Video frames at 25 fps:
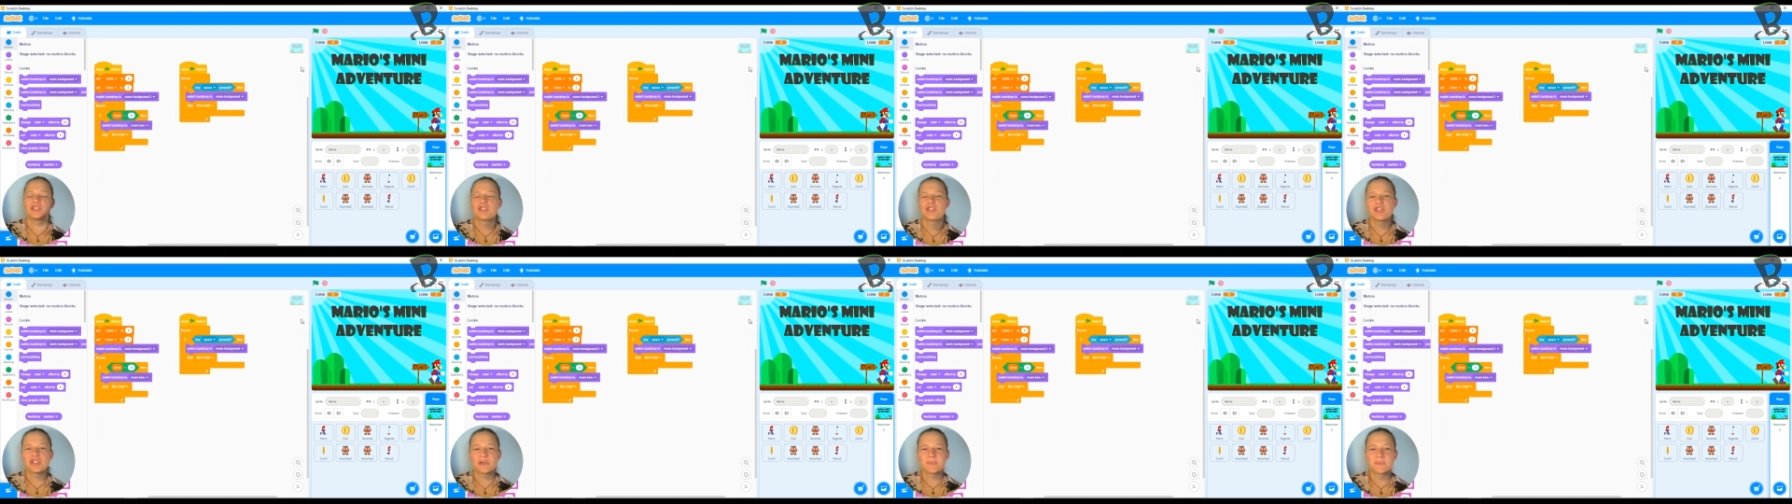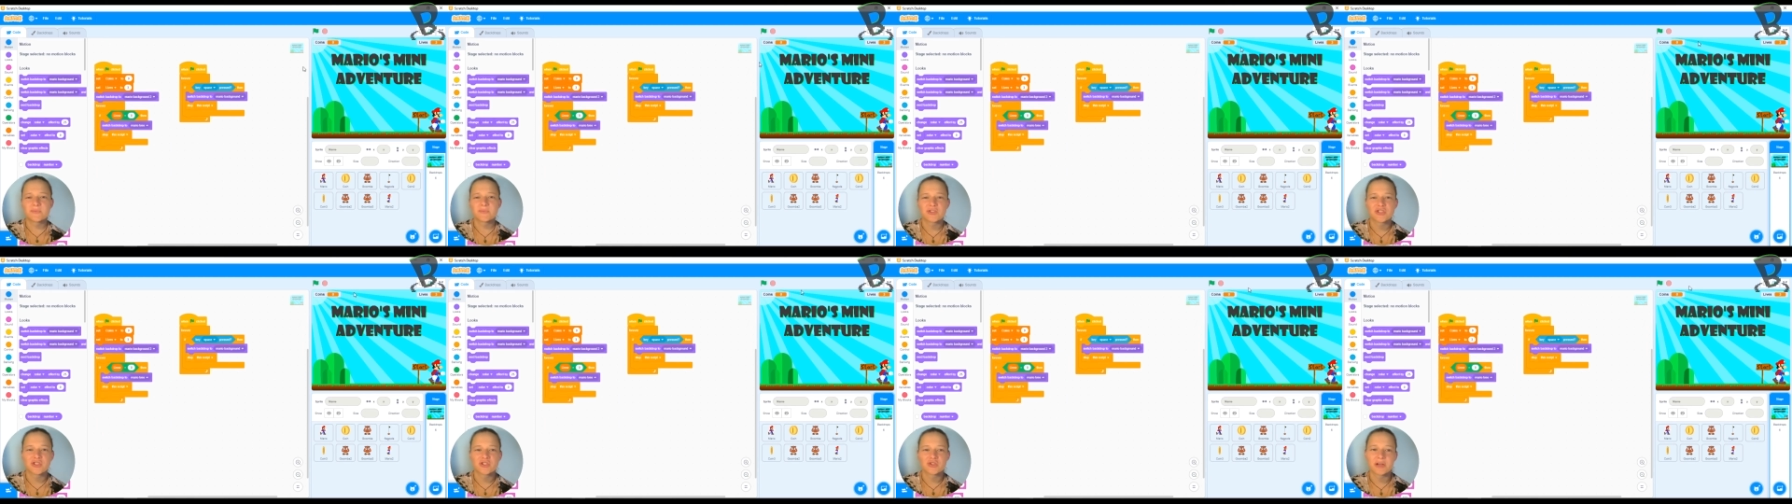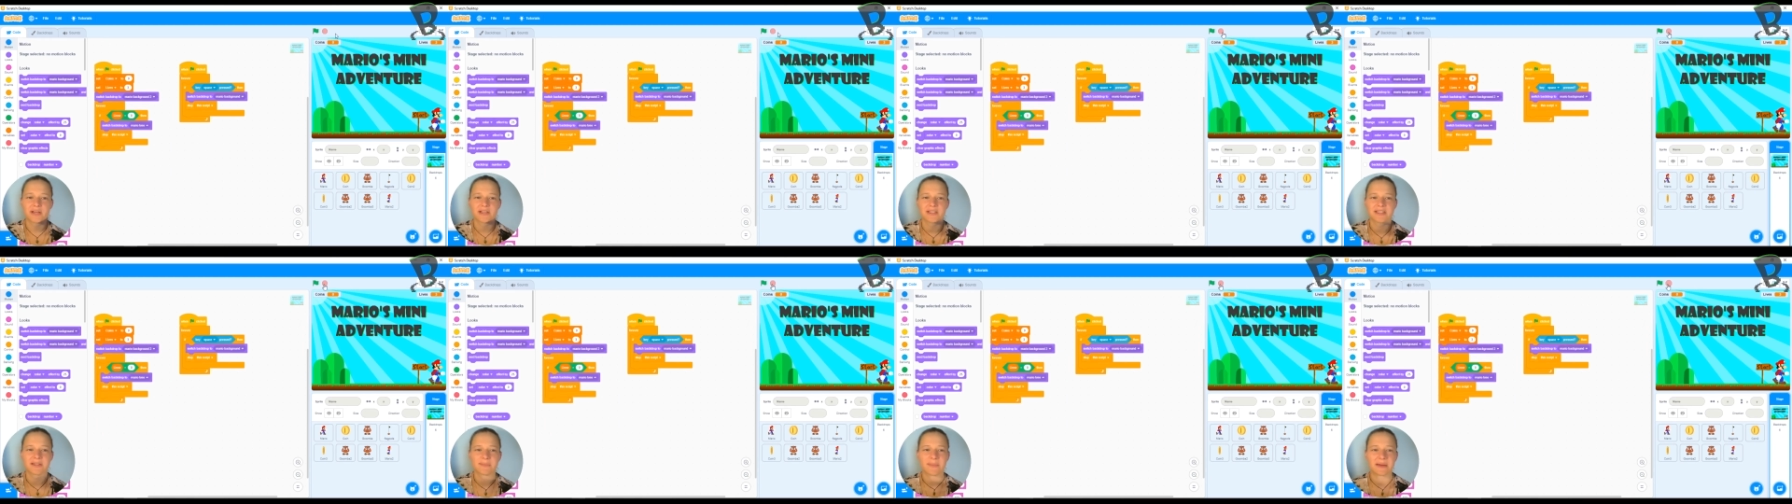jump
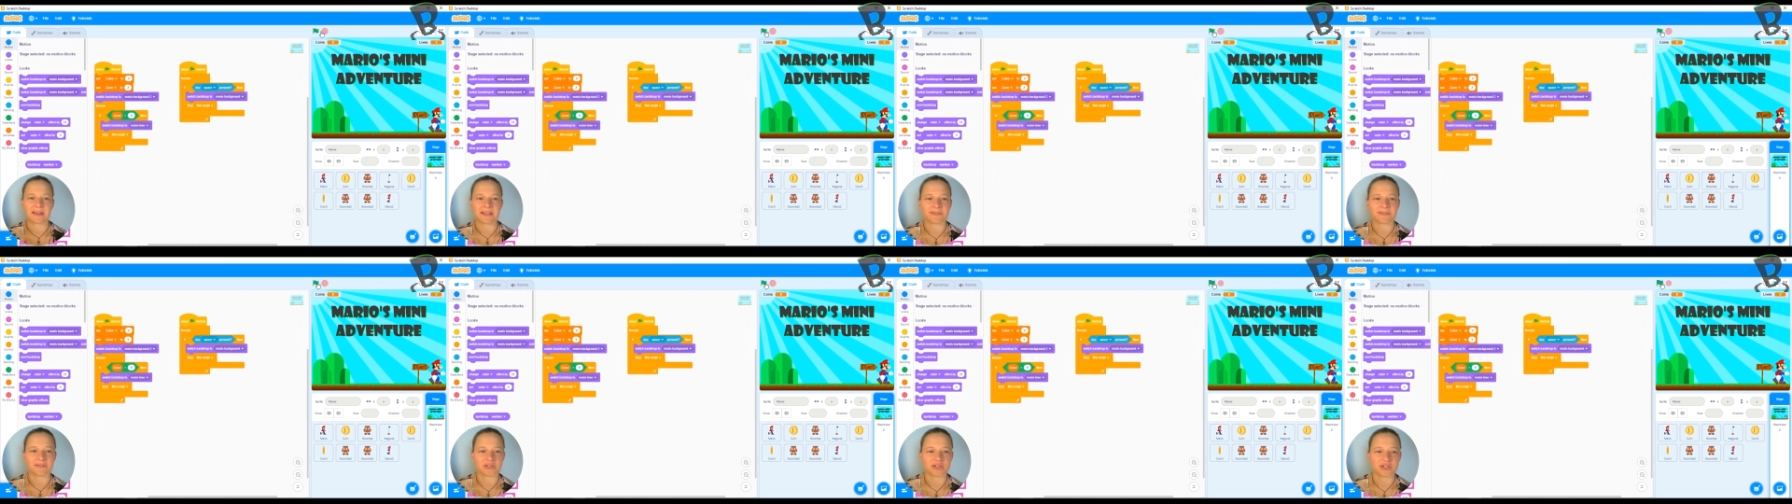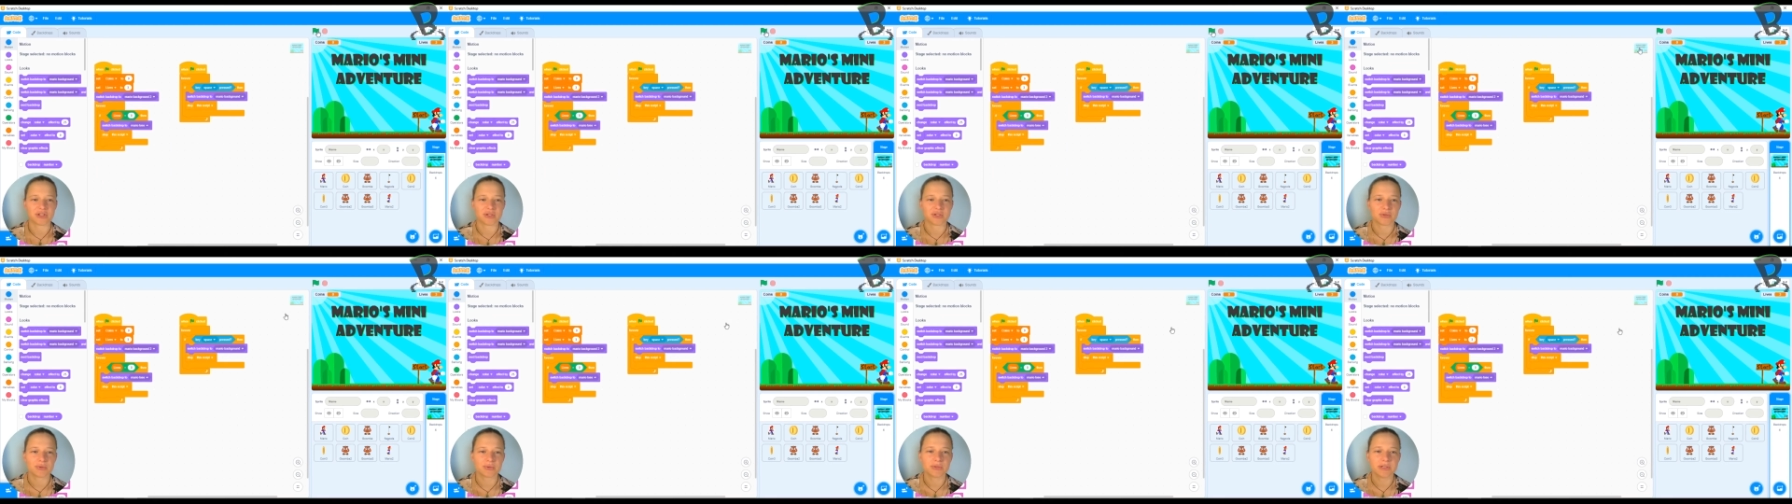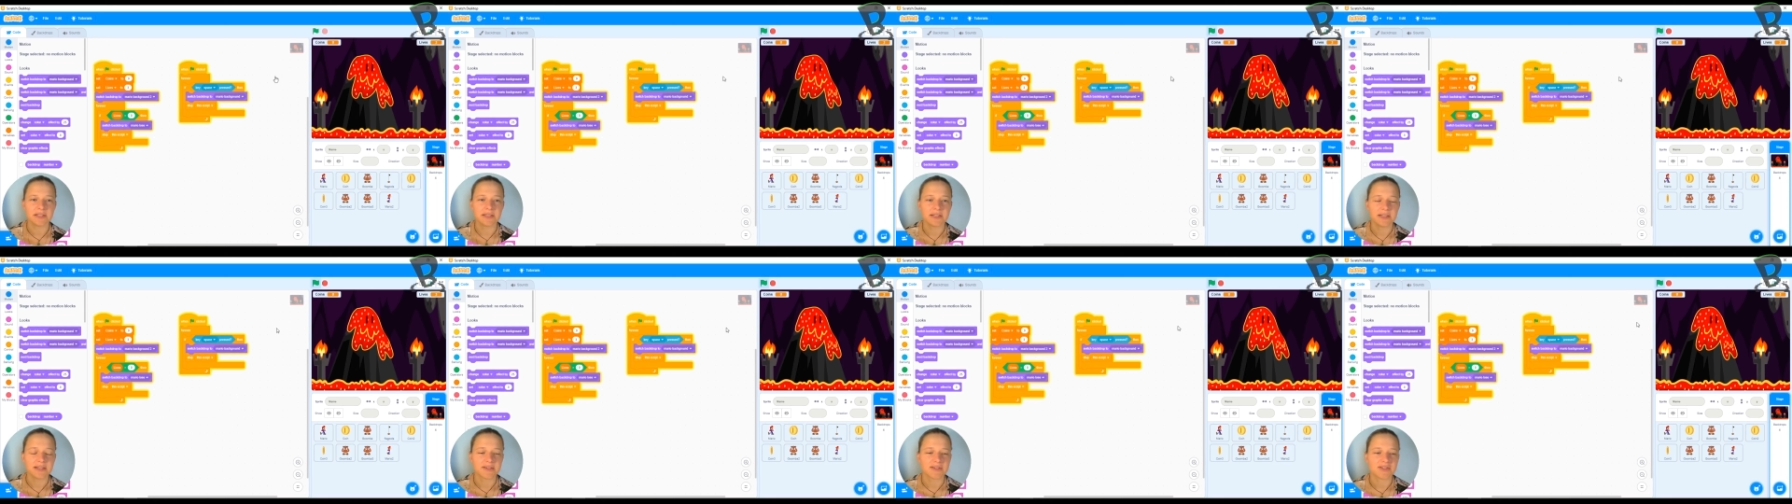straight to my level two
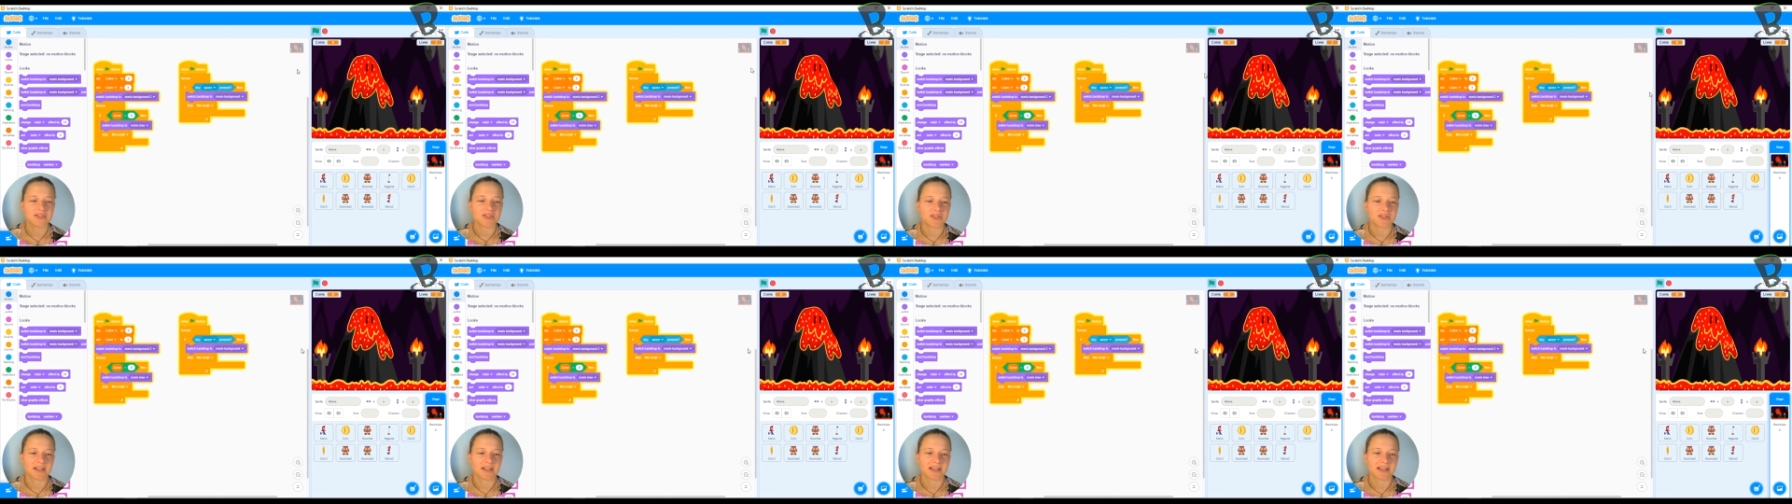so that